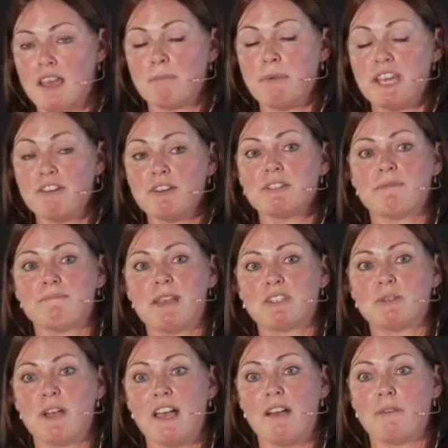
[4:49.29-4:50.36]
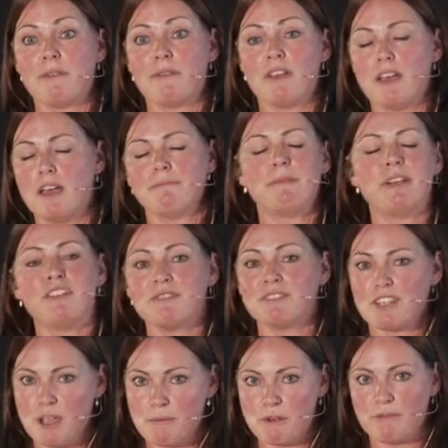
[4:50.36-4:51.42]
period of
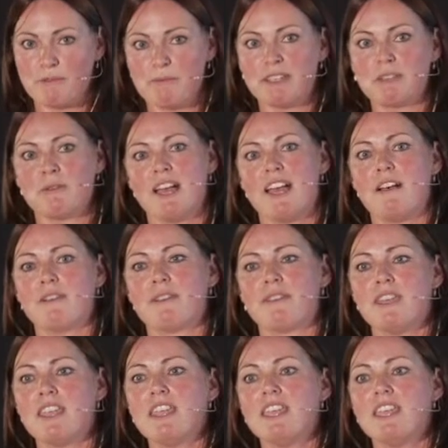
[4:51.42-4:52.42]
time off for mental health,